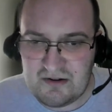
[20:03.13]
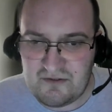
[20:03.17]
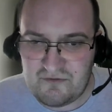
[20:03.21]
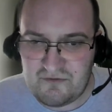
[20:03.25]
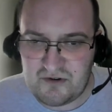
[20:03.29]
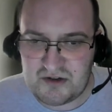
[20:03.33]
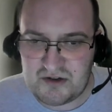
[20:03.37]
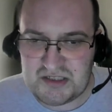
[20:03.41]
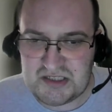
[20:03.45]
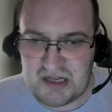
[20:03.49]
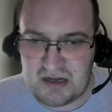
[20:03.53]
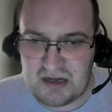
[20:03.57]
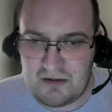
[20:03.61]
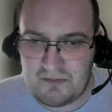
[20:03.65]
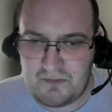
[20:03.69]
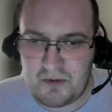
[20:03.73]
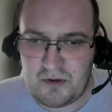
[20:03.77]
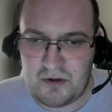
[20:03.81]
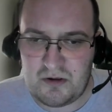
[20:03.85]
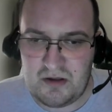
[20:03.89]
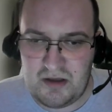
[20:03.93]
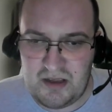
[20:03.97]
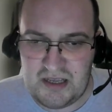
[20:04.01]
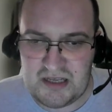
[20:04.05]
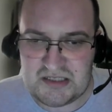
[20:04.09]
for
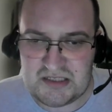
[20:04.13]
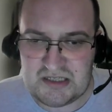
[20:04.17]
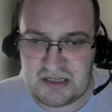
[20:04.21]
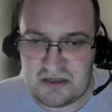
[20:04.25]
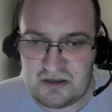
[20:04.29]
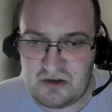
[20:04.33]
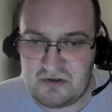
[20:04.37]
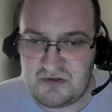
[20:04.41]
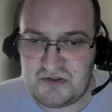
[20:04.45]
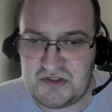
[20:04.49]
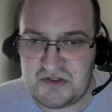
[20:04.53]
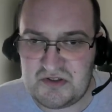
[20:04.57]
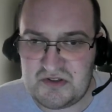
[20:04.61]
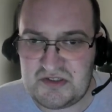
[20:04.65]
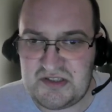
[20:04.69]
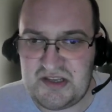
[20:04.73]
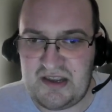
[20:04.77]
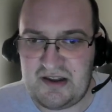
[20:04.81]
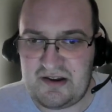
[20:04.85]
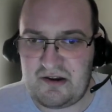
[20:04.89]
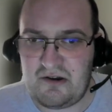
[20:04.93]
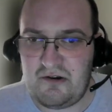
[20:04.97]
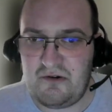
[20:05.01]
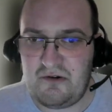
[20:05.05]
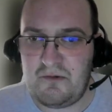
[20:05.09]
example, is close to
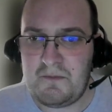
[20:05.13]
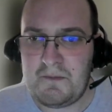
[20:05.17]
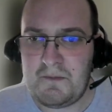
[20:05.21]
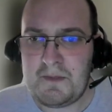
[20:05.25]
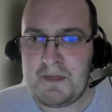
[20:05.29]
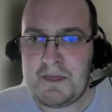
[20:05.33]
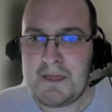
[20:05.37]
0.